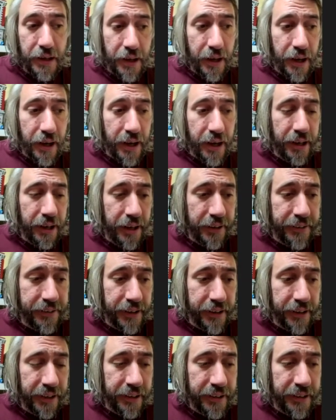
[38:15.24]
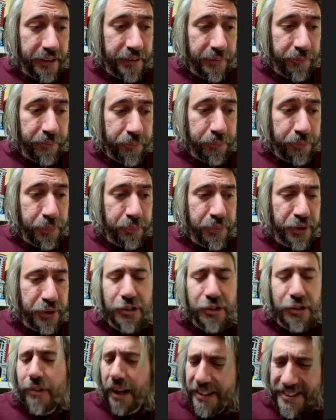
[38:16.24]
I, I, think but
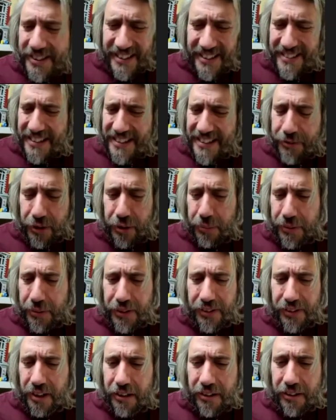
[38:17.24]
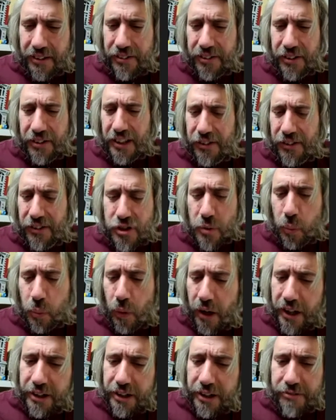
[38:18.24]
you're right it is difficult because you know it's, it's such a
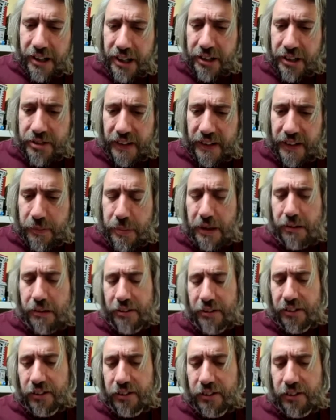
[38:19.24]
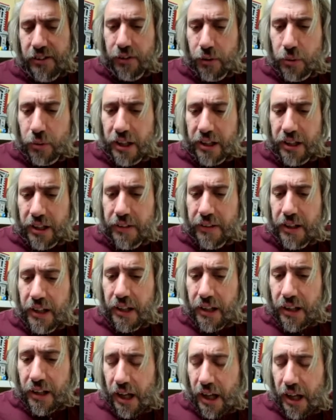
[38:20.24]
wide range of experiences all kind of
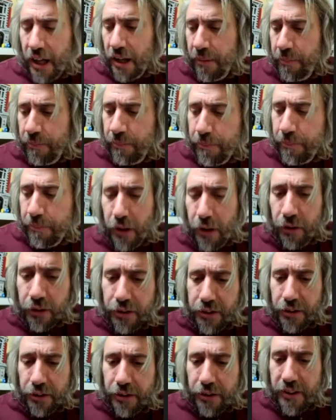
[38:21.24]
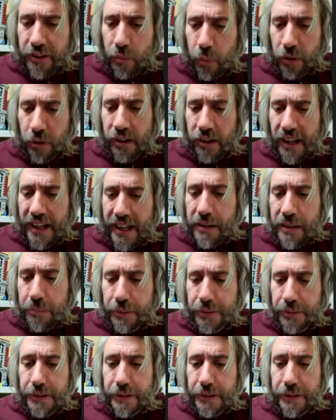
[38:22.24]
um, plonked under this one label